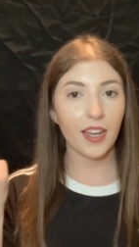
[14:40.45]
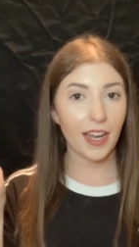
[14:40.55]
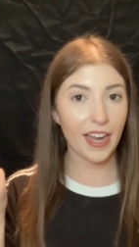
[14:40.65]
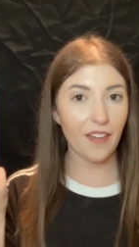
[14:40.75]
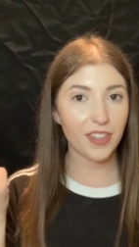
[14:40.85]

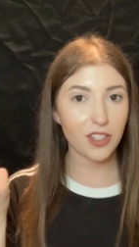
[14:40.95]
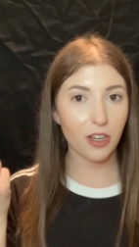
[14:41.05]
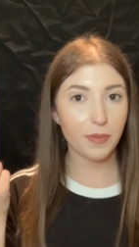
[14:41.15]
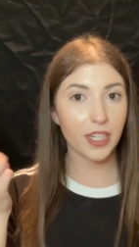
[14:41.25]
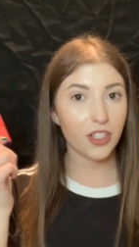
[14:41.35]
I have this
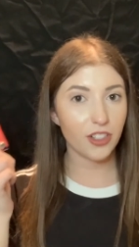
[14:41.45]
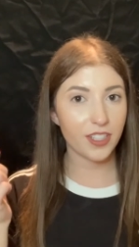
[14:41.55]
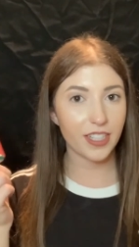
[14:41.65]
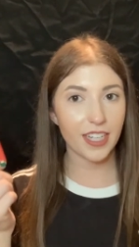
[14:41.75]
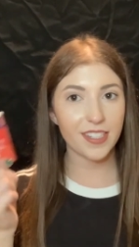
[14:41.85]
on me
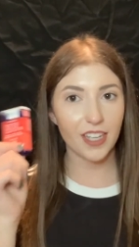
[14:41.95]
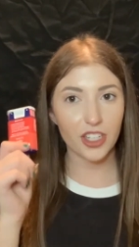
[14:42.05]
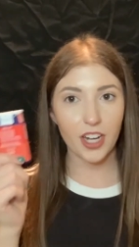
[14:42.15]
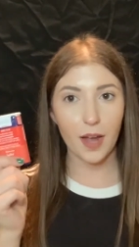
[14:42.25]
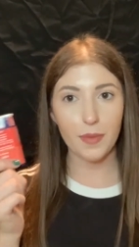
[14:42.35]
just in case that
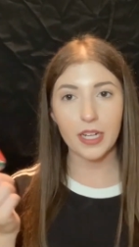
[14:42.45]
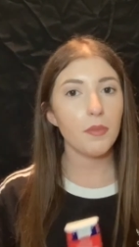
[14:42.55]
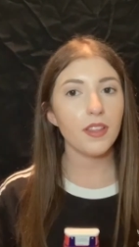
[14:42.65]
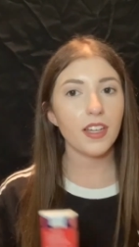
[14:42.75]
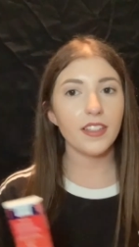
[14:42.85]
should happen.
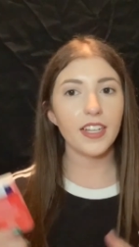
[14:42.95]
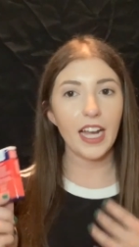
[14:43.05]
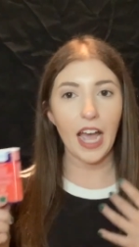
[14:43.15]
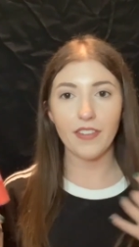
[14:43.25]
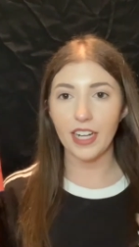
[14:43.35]
But luckily I
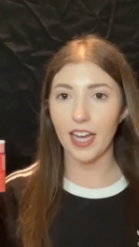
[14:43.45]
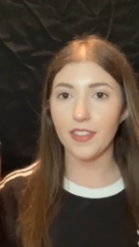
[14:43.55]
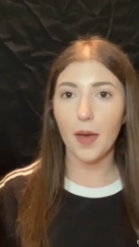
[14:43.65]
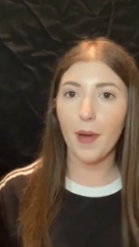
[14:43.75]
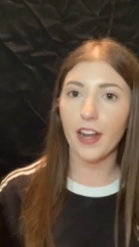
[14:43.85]
haven't had
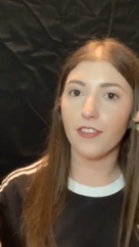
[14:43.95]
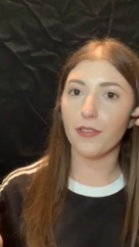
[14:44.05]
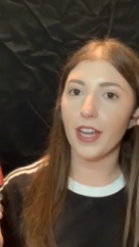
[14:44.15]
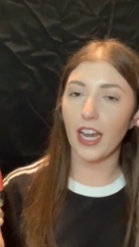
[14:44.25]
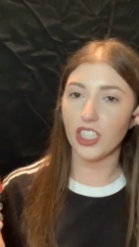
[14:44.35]
that bad of a
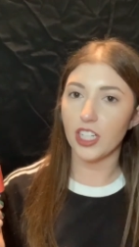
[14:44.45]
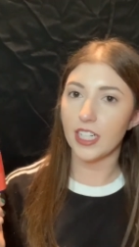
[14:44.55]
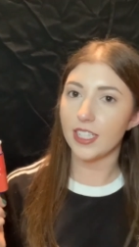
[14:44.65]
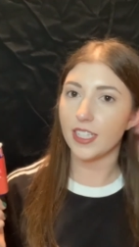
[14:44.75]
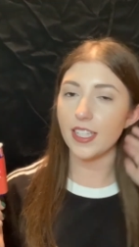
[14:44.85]
reaction
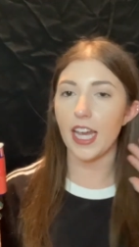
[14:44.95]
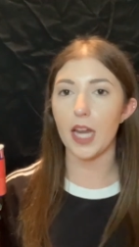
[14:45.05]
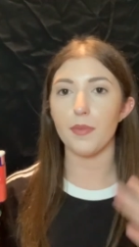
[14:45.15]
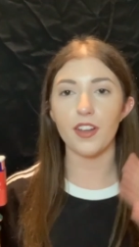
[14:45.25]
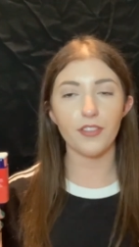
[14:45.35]
since I
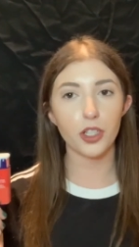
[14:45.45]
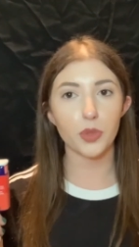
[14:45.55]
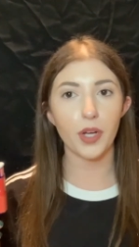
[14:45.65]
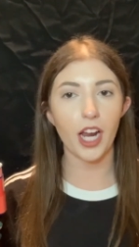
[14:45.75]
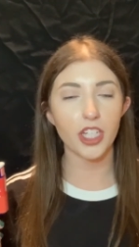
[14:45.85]
had my first
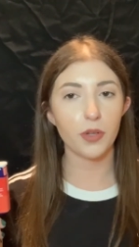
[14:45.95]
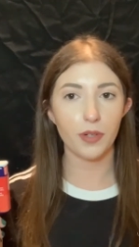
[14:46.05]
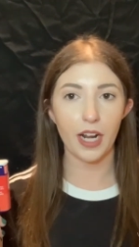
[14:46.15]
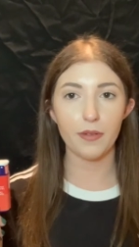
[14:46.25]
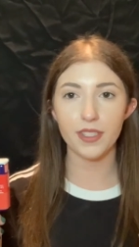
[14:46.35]
reaction
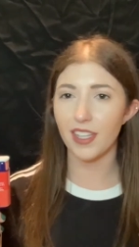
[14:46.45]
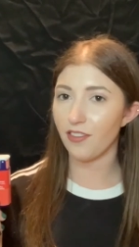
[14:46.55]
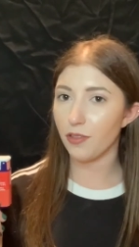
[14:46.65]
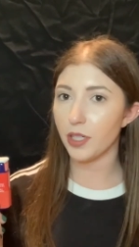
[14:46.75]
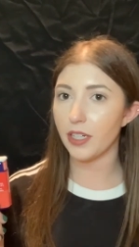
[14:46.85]
when I was
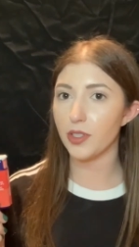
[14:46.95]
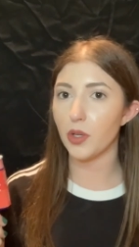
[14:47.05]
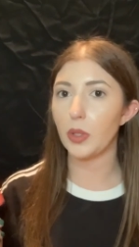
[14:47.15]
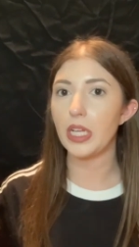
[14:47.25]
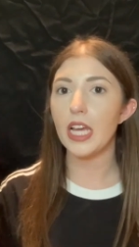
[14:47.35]
like 4 years
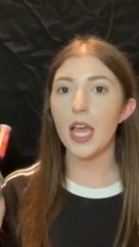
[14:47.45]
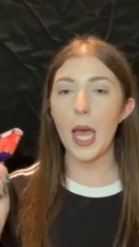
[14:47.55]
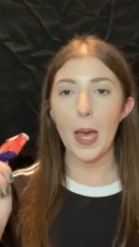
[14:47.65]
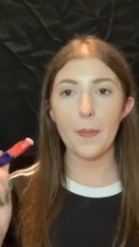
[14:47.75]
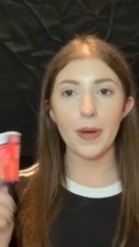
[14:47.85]
old,
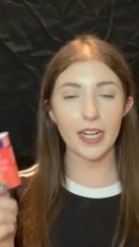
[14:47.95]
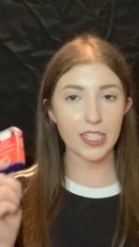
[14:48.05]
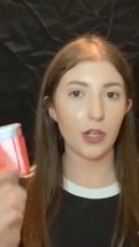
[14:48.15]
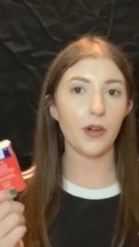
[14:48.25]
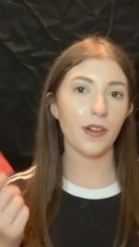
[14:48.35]
but I
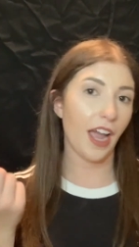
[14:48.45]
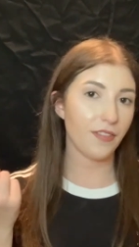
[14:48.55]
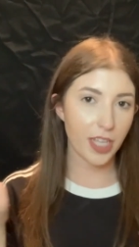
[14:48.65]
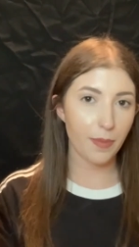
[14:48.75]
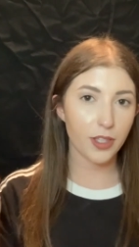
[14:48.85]
still have
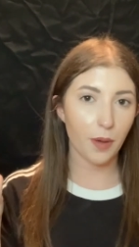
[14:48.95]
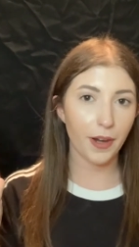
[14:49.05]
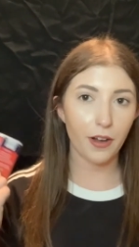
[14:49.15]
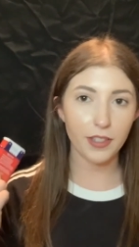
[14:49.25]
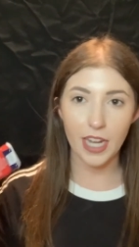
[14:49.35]
to keep this on me
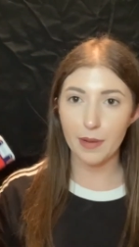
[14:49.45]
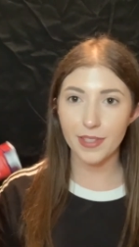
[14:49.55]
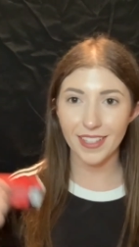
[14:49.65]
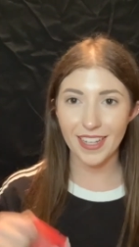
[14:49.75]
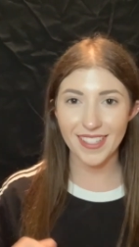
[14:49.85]
at all times
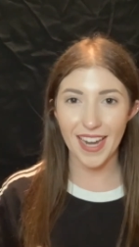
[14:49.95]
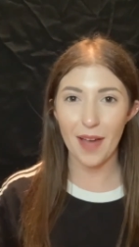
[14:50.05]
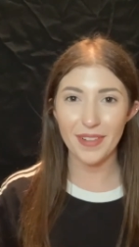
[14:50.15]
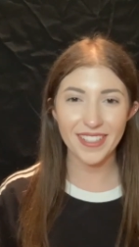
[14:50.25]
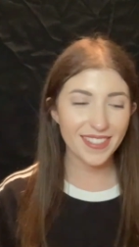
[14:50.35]
in case it
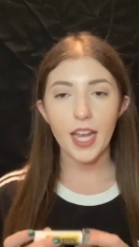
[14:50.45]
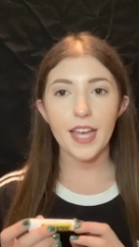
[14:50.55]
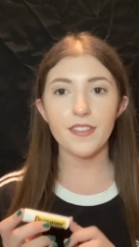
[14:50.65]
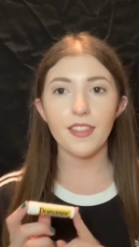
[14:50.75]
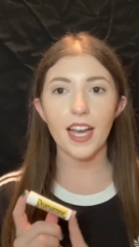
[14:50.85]
happens.
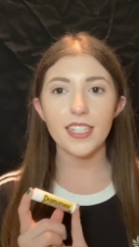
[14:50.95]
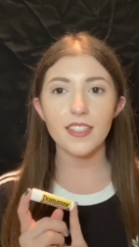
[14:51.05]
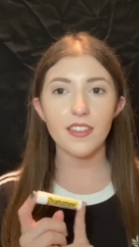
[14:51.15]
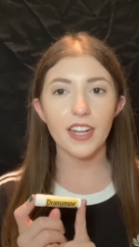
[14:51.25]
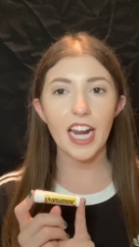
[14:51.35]
And the last
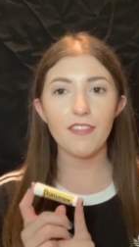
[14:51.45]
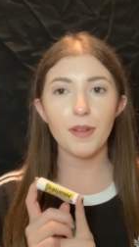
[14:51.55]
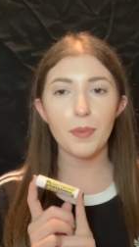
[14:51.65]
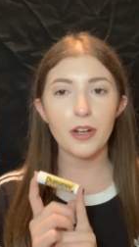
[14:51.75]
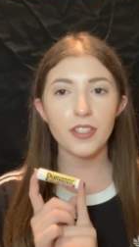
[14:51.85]
thing I have in
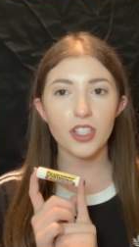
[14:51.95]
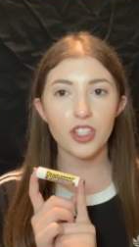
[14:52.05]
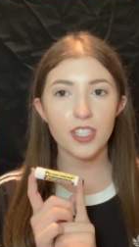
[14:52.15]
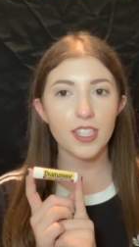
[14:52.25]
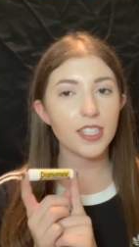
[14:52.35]
my purse is
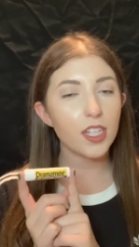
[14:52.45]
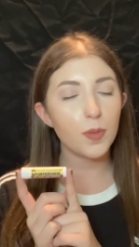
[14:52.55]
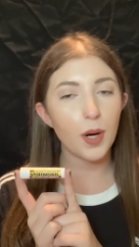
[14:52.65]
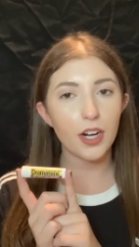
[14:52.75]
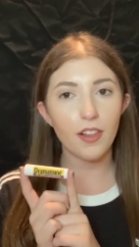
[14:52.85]
just this little
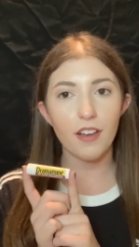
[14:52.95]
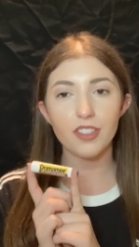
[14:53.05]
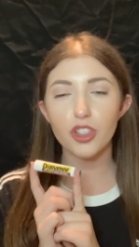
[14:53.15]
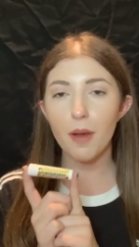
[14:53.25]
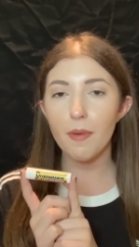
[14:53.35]
bottle of
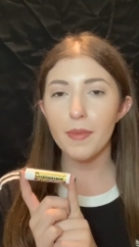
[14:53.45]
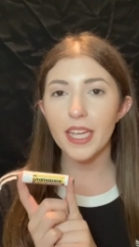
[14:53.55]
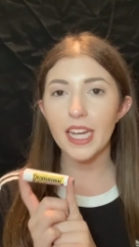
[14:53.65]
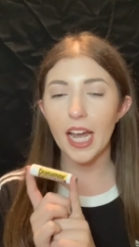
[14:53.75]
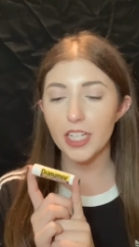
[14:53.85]

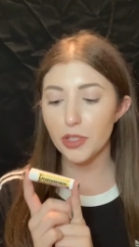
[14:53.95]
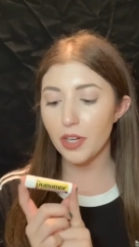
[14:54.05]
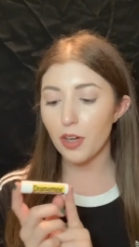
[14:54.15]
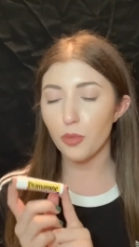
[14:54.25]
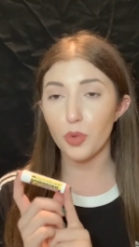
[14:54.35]
Dramamine. I do
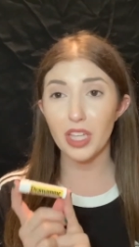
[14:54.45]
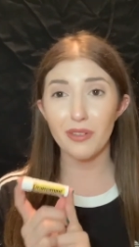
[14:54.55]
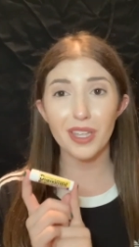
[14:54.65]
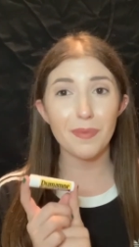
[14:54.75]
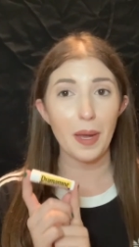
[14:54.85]
get really,
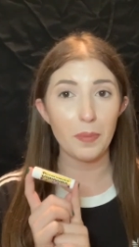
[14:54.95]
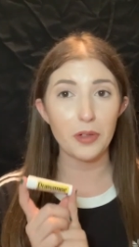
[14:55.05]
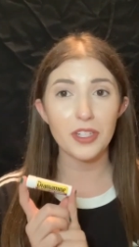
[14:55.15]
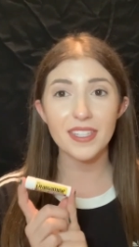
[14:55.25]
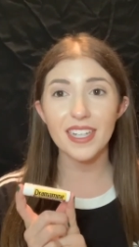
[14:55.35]
really bad
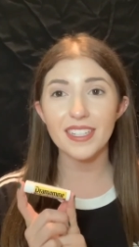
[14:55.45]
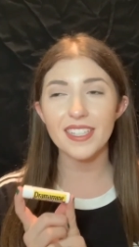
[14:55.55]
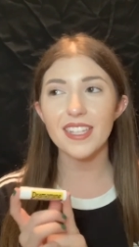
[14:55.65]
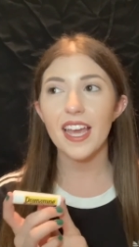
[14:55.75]
motion sickness.